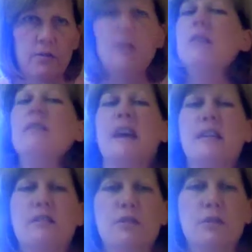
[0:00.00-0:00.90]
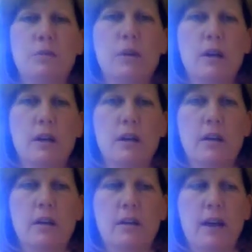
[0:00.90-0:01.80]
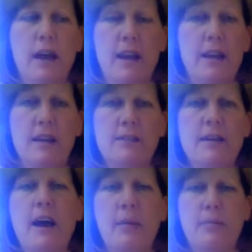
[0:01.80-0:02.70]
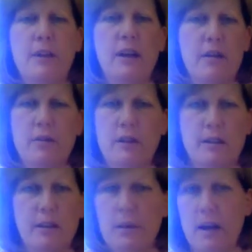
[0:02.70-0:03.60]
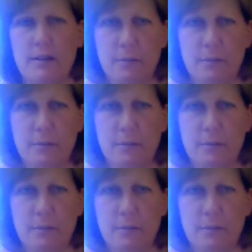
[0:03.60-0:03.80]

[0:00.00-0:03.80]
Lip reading: can get to at any time that I don't need to keep locked